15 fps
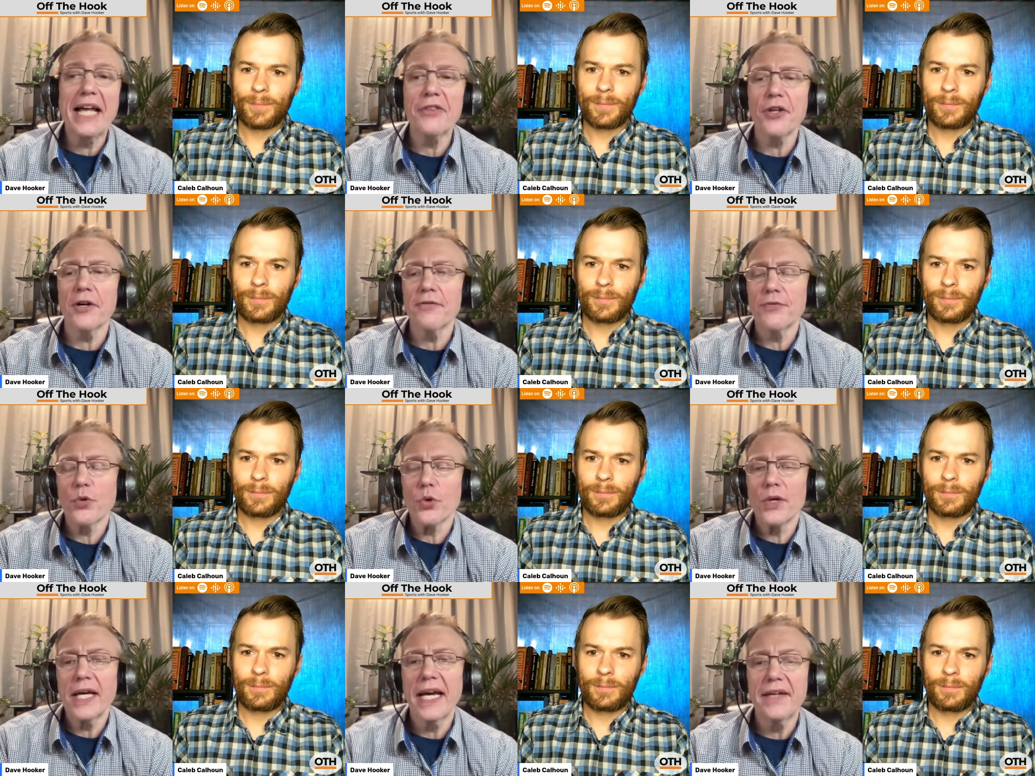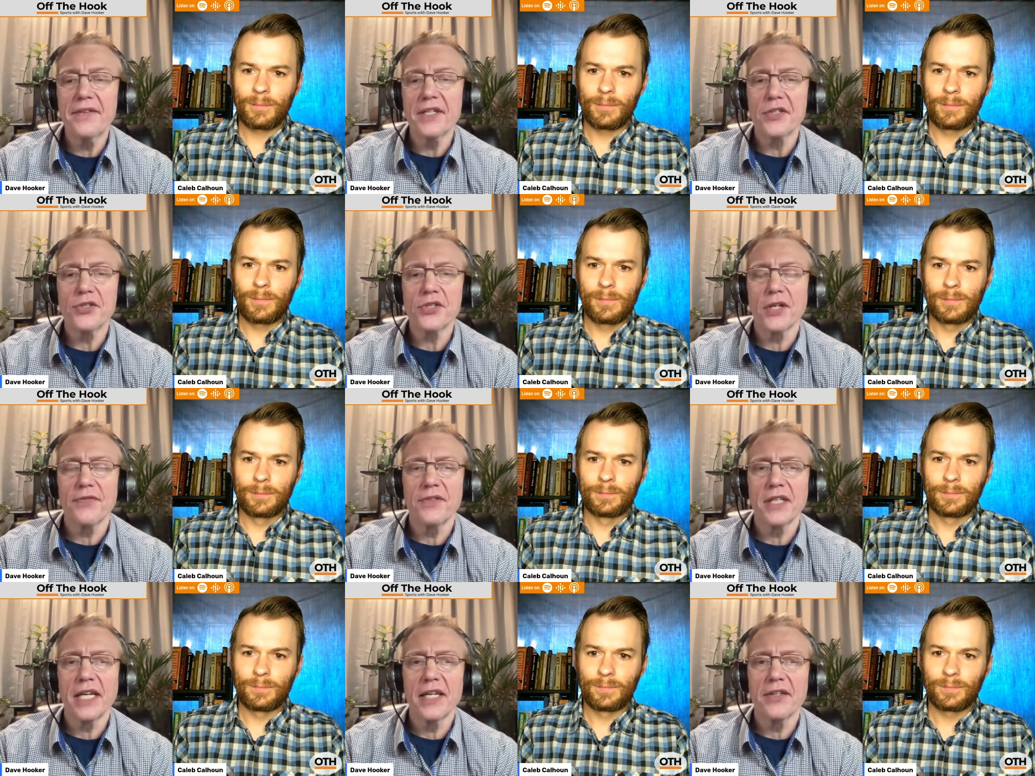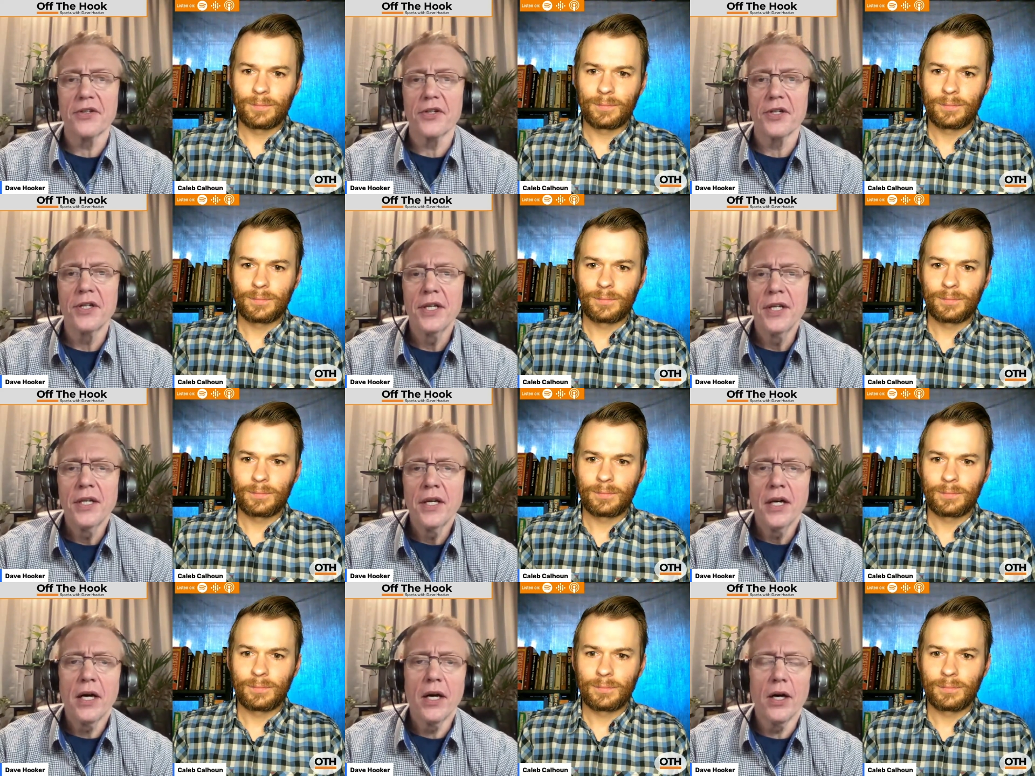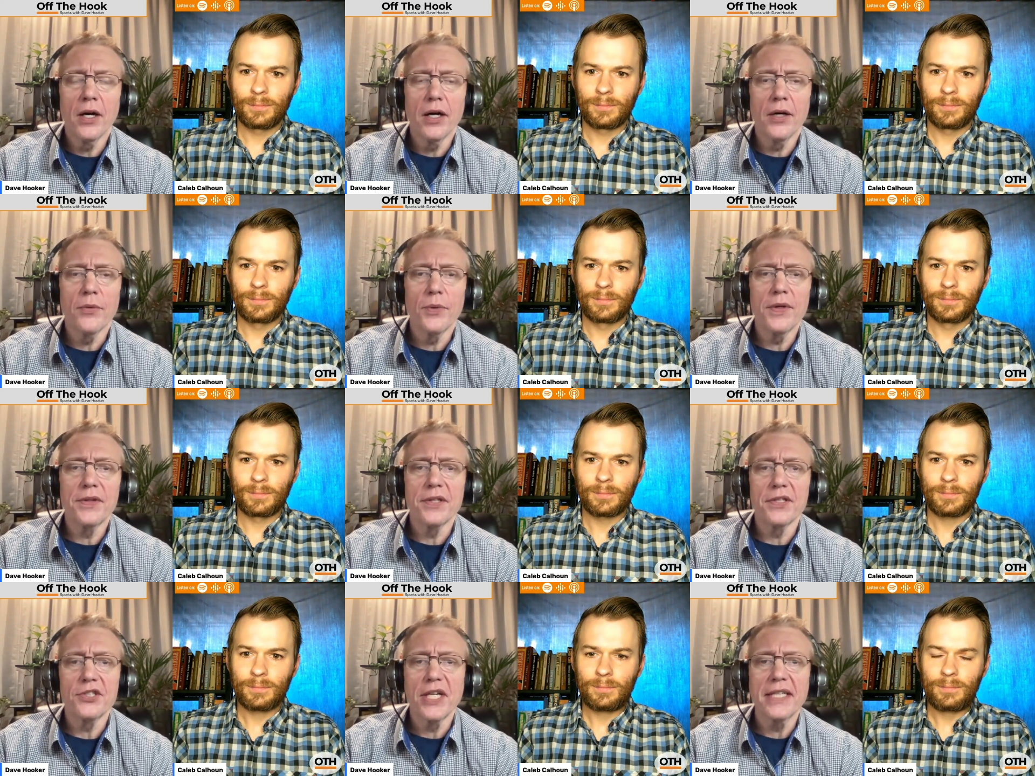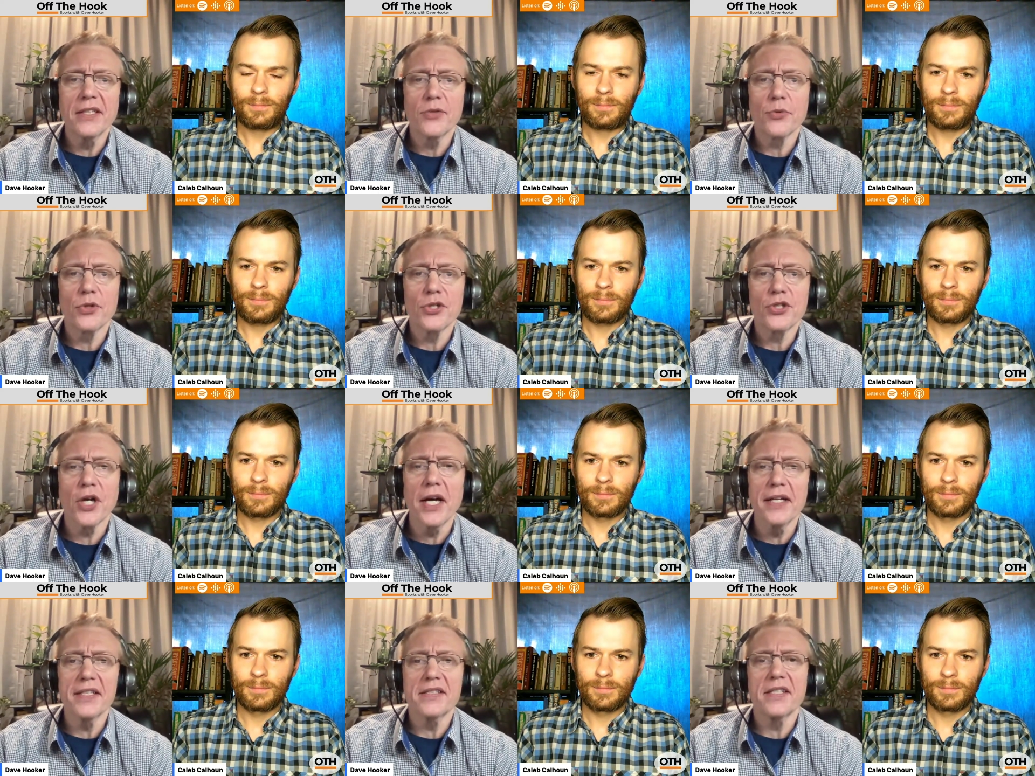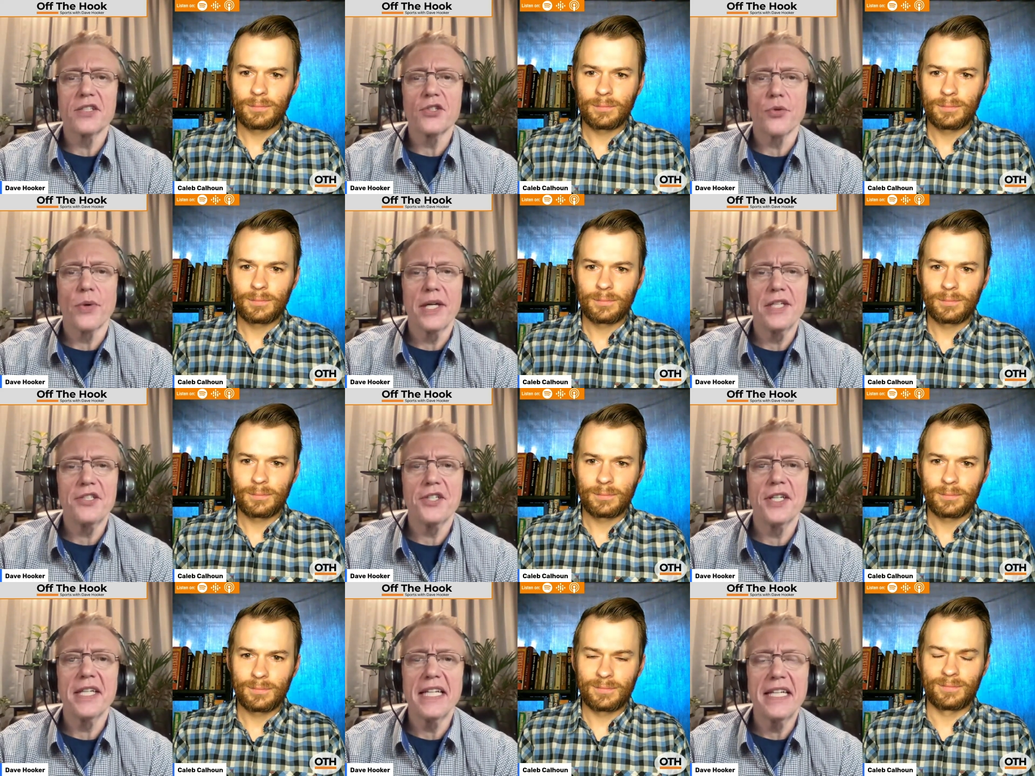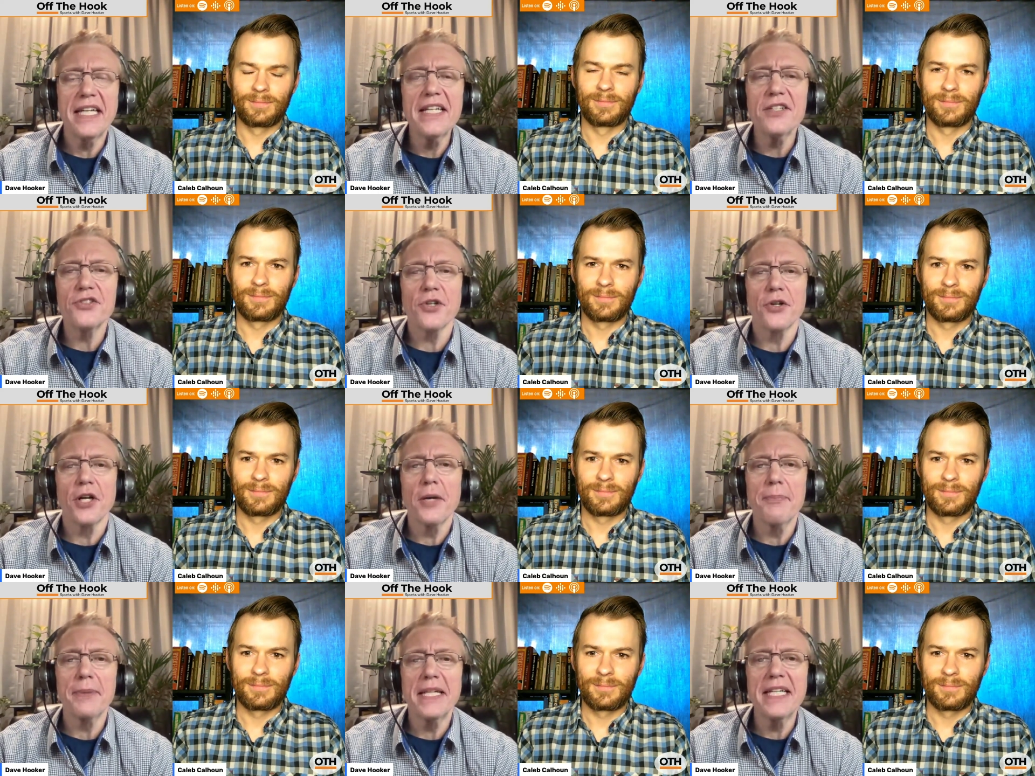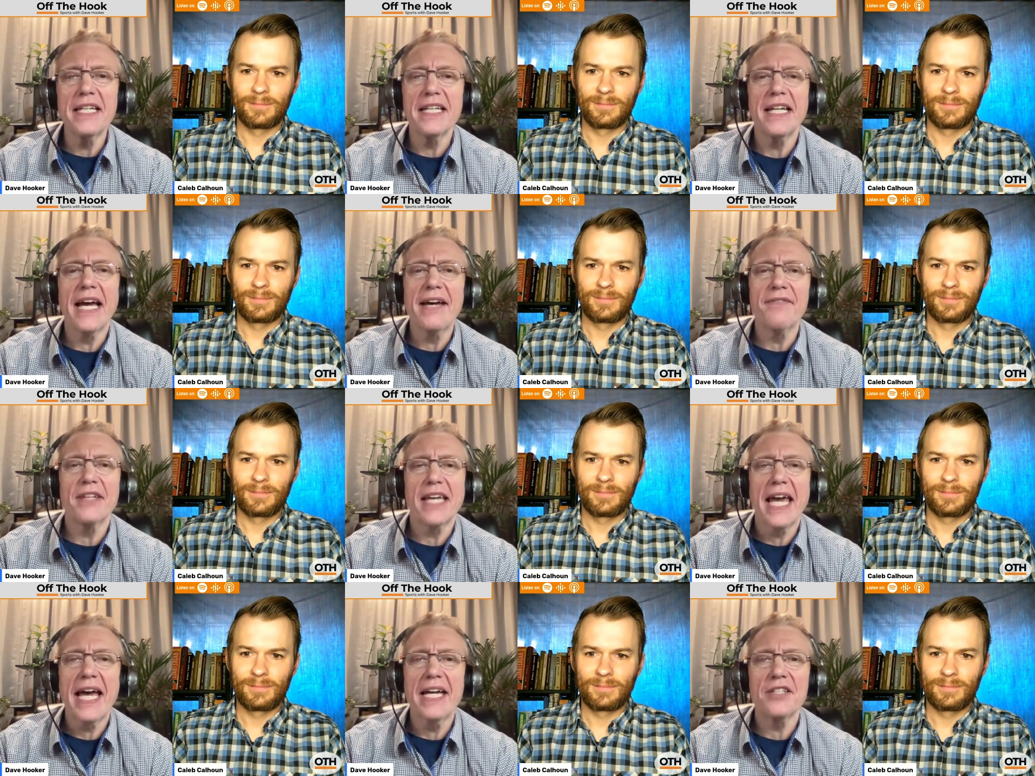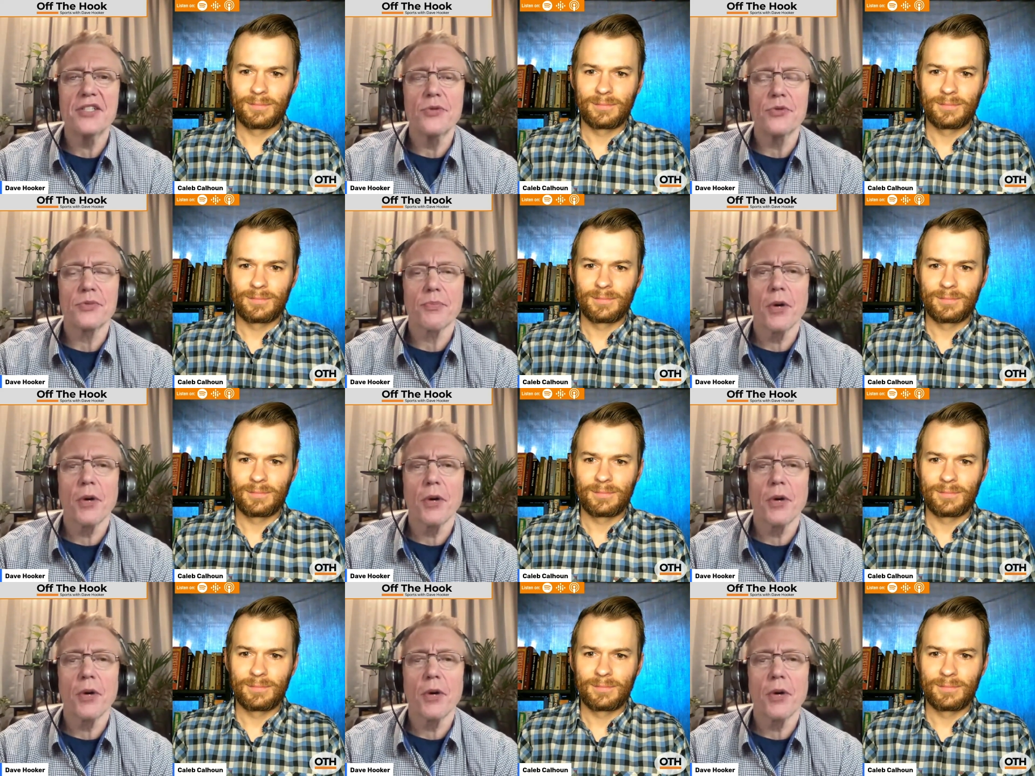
Speaker 1: I thought Florida had their stuff together uh, with the Jaden Rashada situation, and he showed up and he didn't have the cash he was